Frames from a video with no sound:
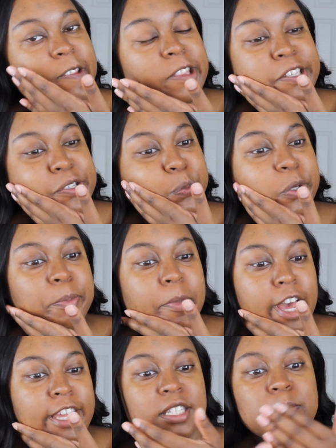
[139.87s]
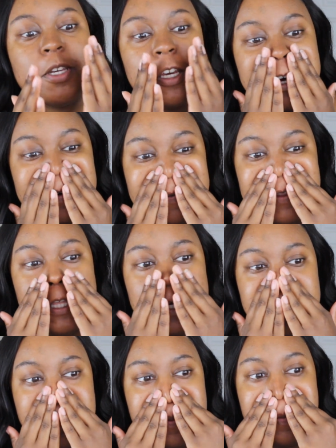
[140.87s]
This reminds me of
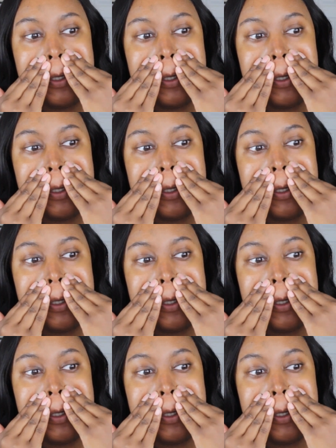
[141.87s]
the